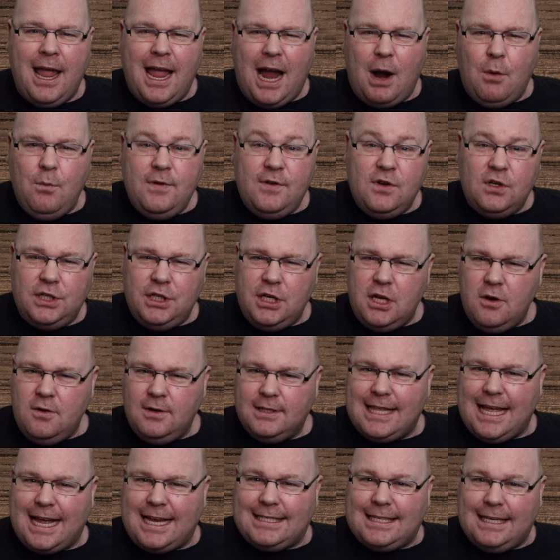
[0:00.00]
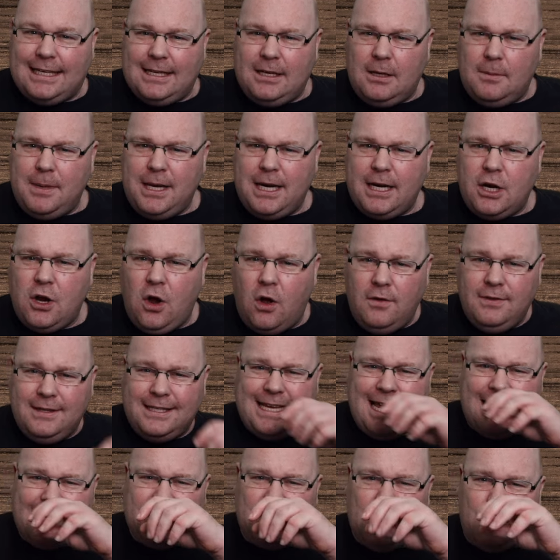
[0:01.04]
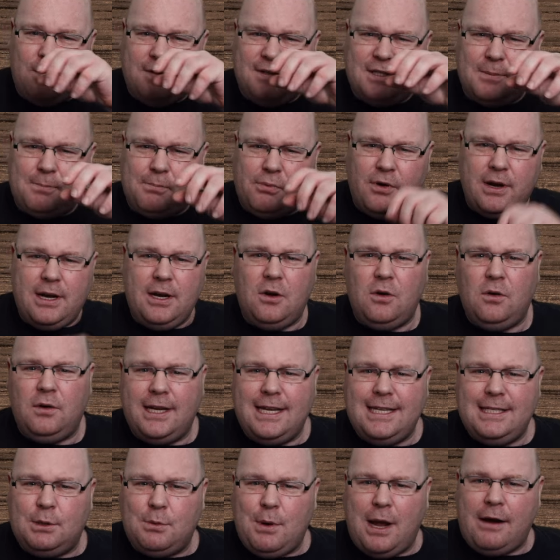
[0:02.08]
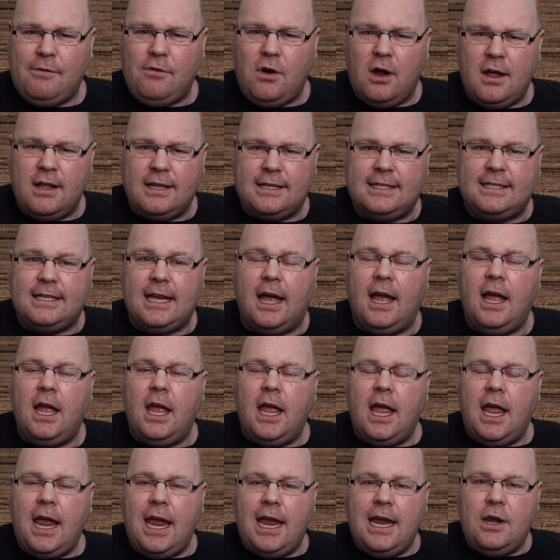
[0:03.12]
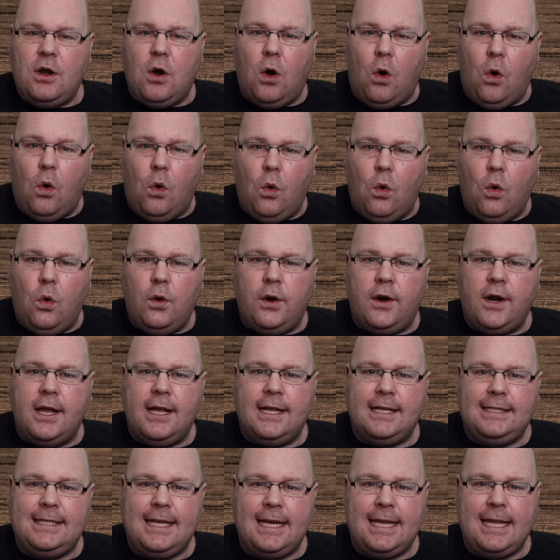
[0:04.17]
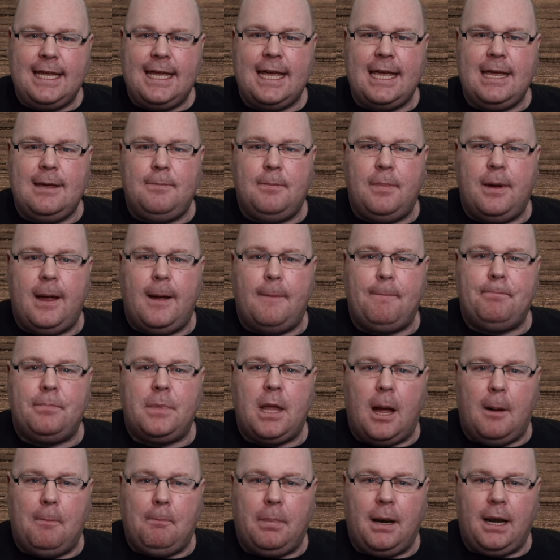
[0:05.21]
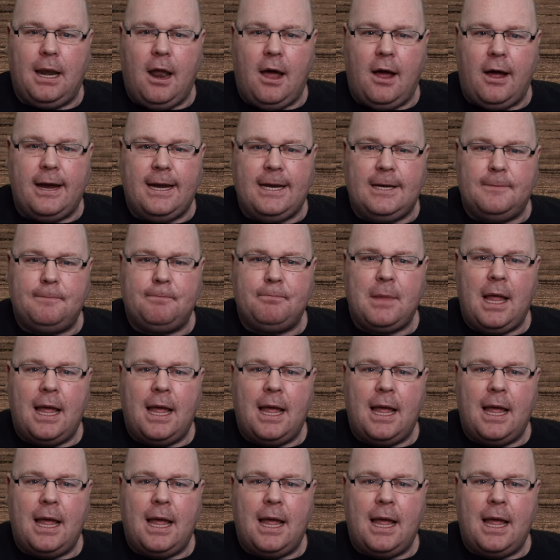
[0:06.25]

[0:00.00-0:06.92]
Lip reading: and we just use that as a little bit of context that we sprinkled into our answer in order to keep it applied.